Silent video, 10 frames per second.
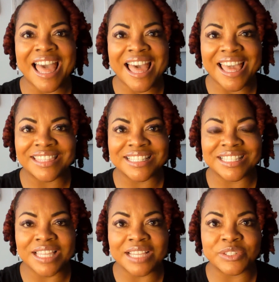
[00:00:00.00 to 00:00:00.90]
Hi, this
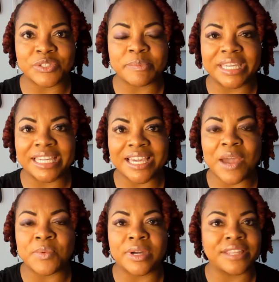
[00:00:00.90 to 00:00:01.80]
is Dr. Jameca.
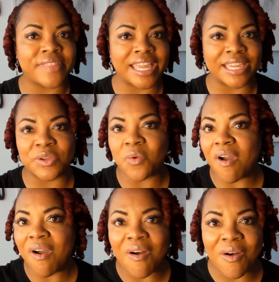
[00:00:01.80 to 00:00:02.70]
I want to thank you
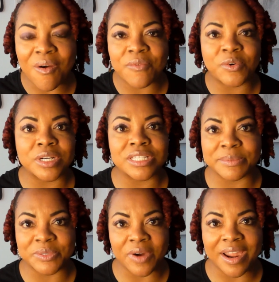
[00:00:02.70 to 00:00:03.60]
all for
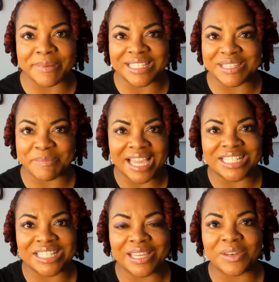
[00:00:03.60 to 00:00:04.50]
subscribing to
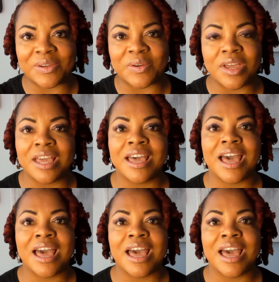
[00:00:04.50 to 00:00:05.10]
my channel.